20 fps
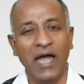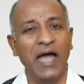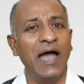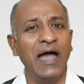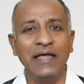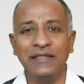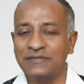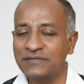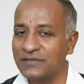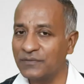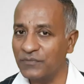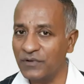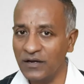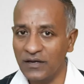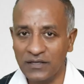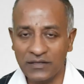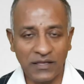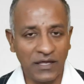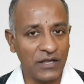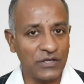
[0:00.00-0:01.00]
And
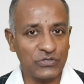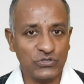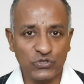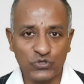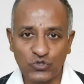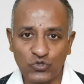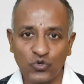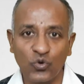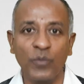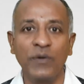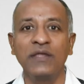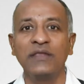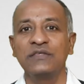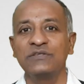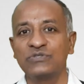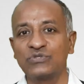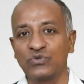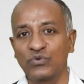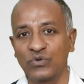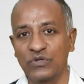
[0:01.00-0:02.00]
similarly, there are so many
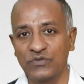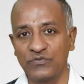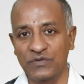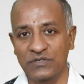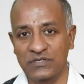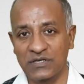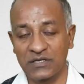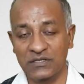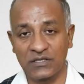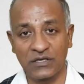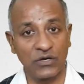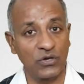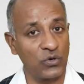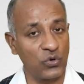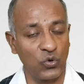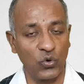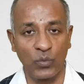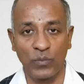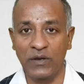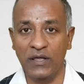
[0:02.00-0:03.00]
stories which are there
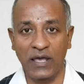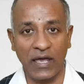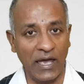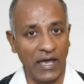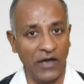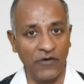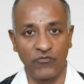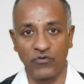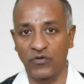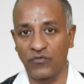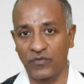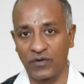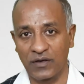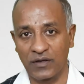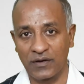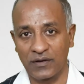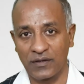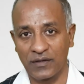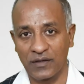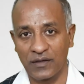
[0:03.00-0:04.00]
globally everywhere.
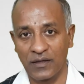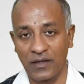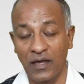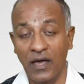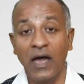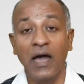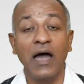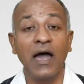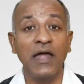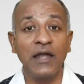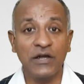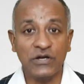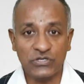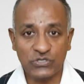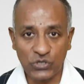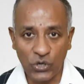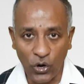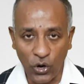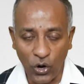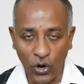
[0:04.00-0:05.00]
And
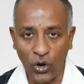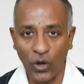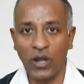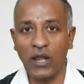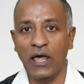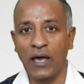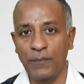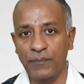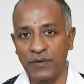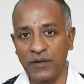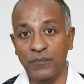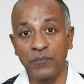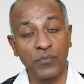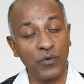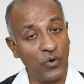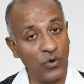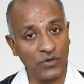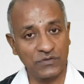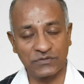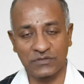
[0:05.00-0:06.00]
it's all happening
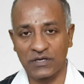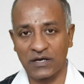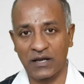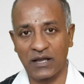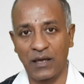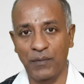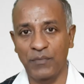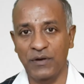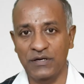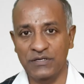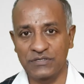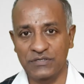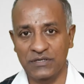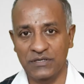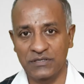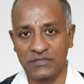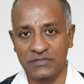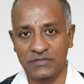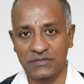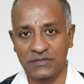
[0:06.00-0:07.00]
because of the climate
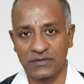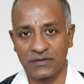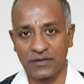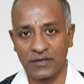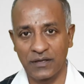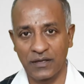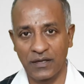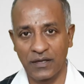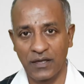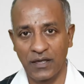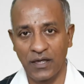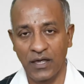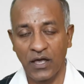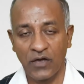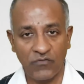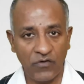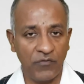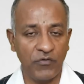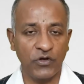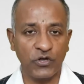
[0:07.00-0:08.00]
change.
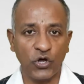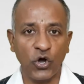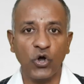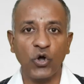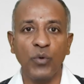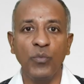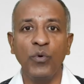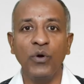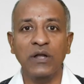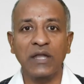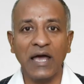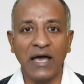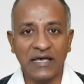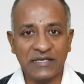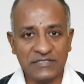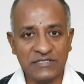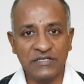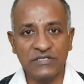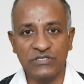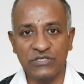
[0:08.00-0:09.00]
When we talk about
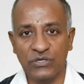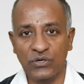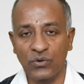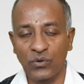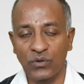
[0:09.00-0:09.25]
SDG